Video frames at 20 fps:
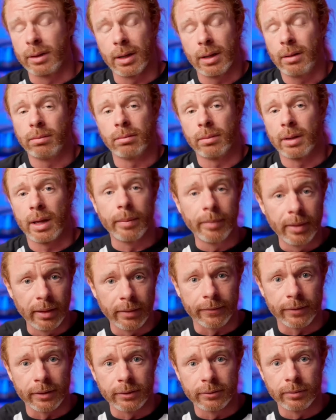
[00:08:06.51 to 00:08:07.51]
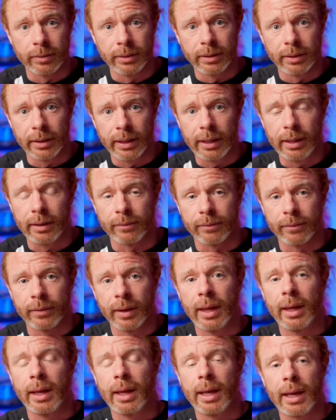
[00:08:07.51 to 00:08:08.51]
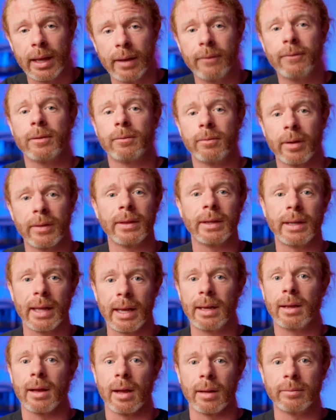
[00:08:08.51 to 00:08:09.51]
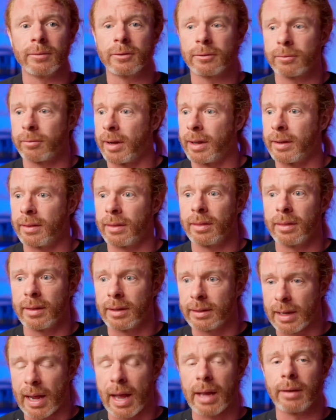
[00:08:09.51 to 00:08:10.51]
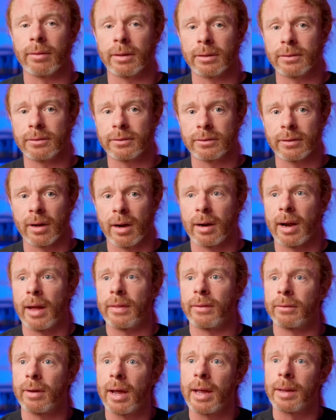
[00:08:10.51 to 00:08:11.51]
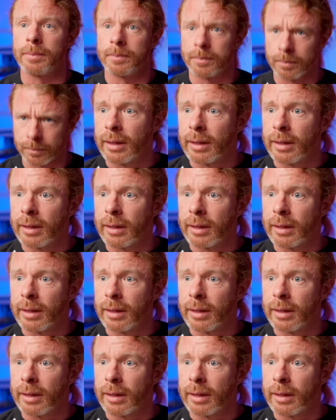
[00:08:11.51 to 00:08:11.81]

I'll, I'll be the first one to leave if and when the day comes when the tyrants are on the right.